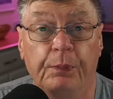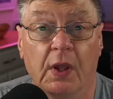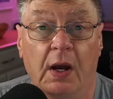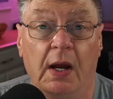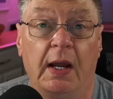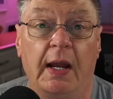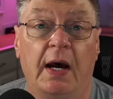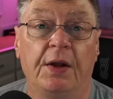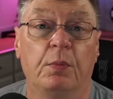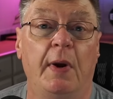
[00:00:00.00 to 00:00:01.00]
I
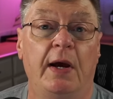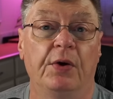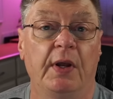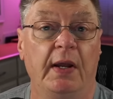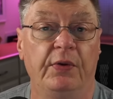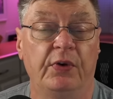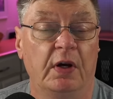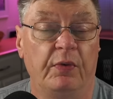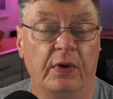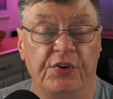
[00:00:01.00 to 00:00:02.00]
had a mild case
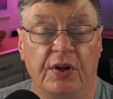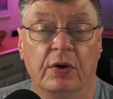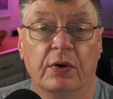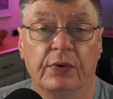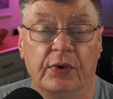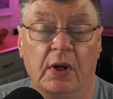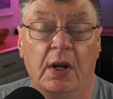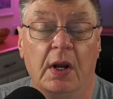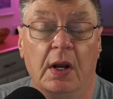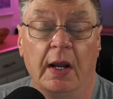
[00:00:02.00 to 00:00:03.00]
of the shingles,
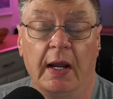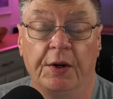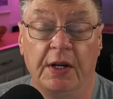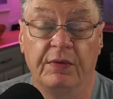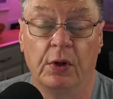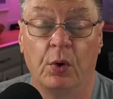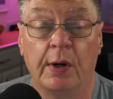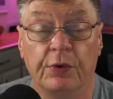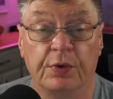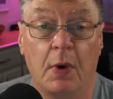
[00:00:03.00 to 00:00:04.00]
and even though
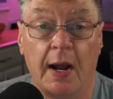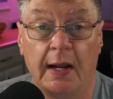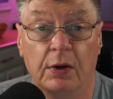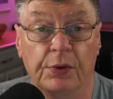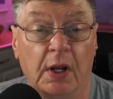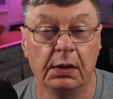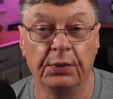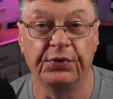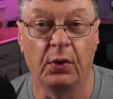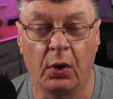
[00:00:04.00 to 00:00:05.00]
it was mild, it
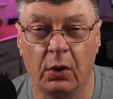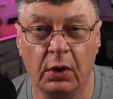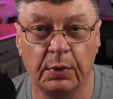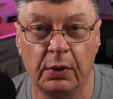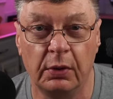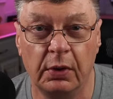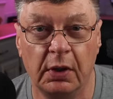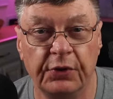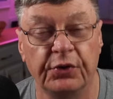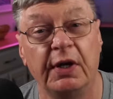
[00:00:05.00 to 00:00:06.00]
was horrible.
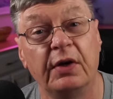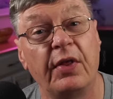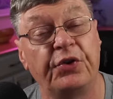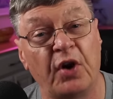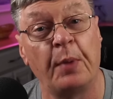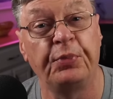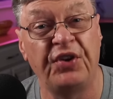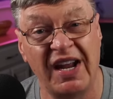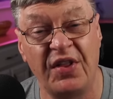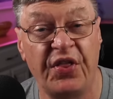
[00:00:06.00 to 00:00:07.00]
So here are the top
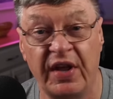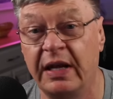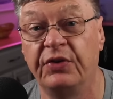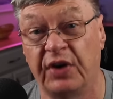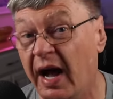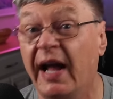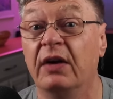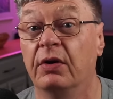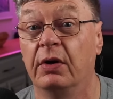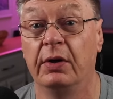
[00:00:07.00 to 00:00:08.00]
10 things I
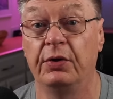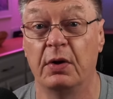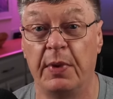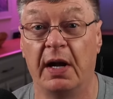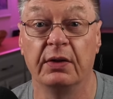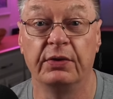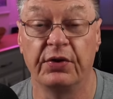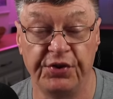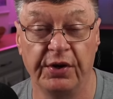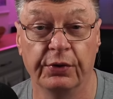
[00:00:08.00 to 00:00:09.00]
learned about the
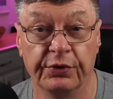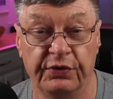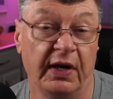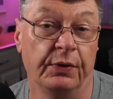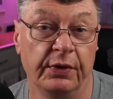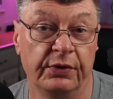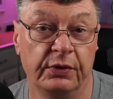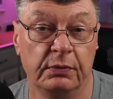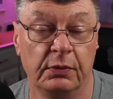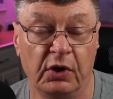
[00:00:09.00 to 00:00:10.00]
shingles virus
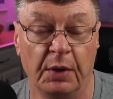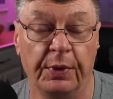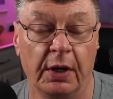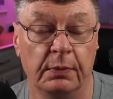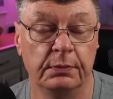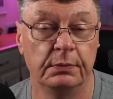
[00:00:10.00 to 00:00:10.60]
coming up.